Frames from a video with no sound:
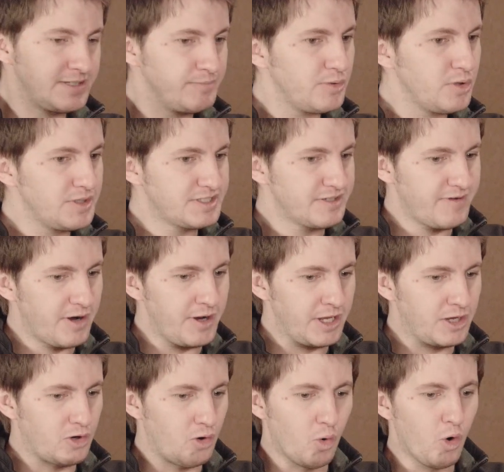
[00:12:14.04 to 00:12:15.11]
simple, it's a very
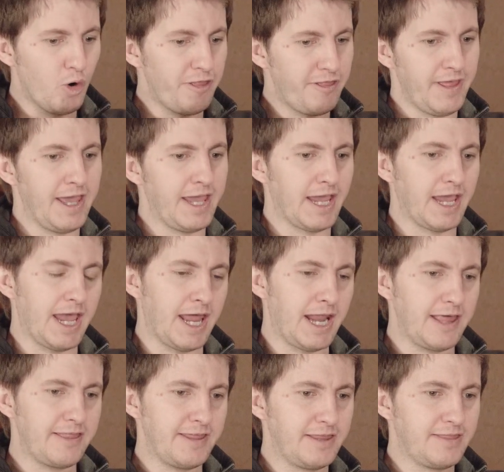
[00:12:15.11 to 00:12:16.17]
core thing,
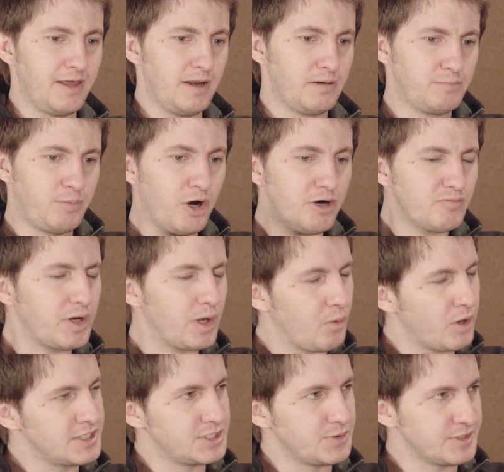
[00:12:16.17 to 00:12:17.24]
and I think that part of what I
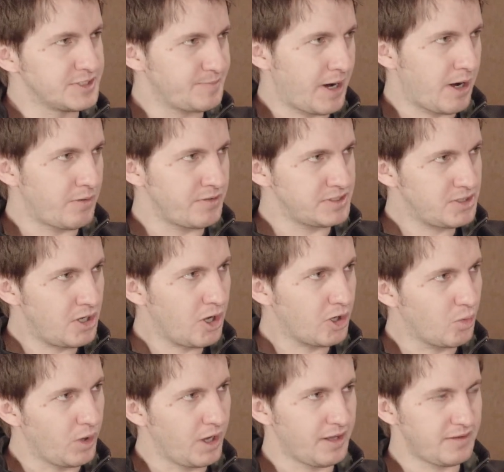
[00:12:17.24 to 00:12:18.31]
wanted to inspire in the
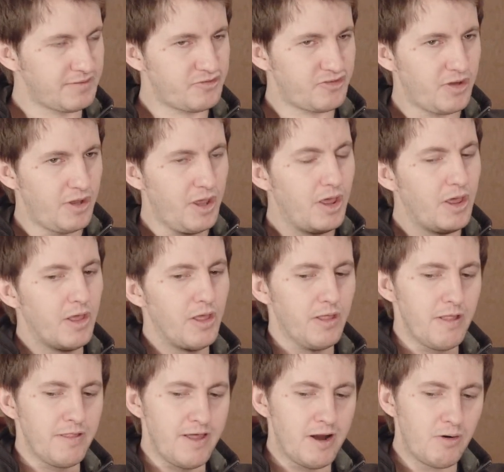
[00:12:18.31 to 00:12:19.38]
talk was
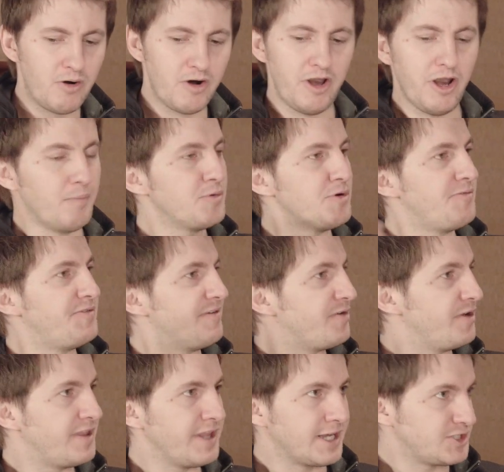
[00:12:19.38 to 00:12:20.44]
there are a number of
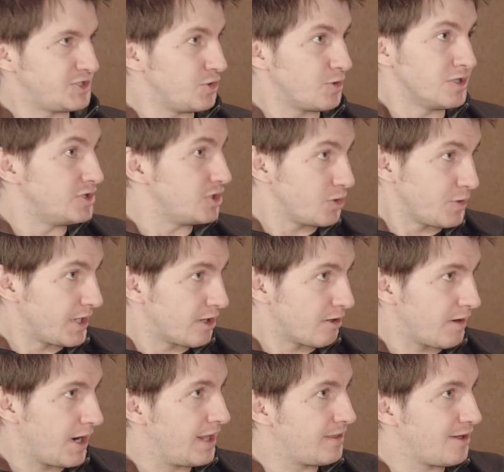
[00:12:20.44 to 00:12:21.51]
different things you can do here,
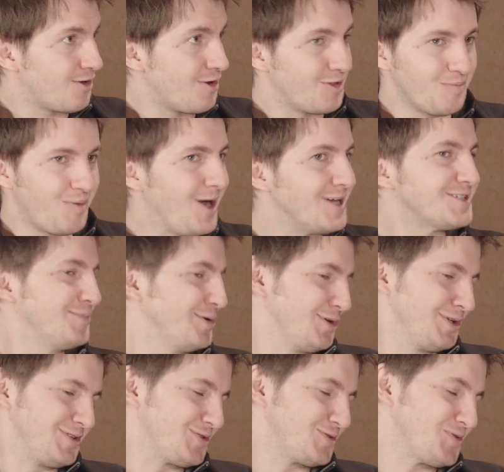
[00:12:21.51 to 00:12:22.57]
right? The
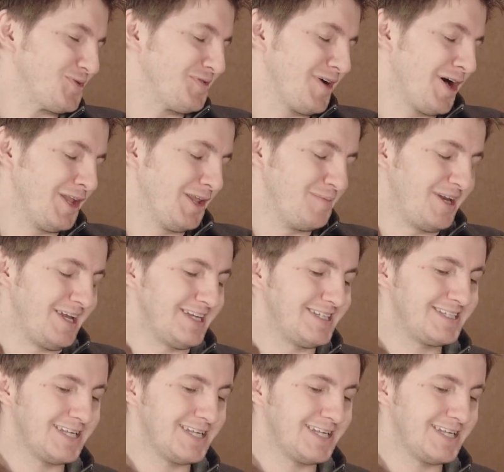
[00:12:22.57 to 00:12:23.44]
possibilities are sort of unlimited.